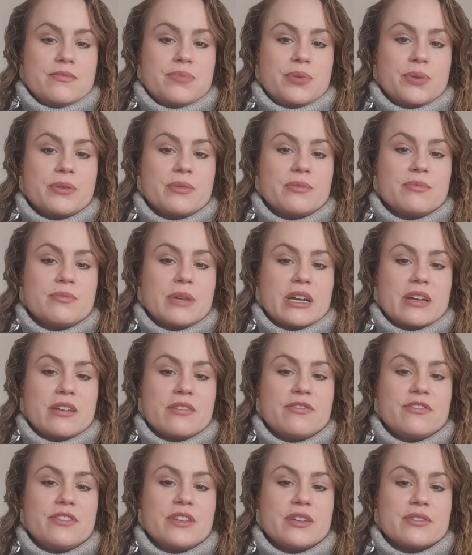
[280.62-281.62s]
put my
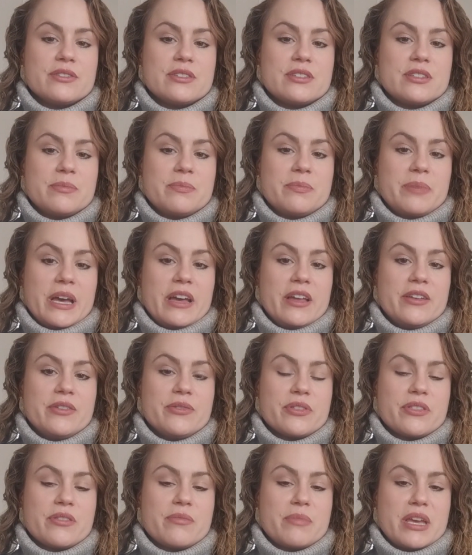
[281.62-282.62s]
fears to bed,
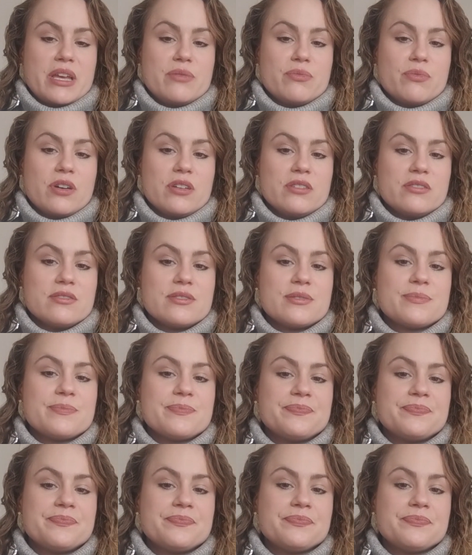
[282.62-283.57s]
or the main ones.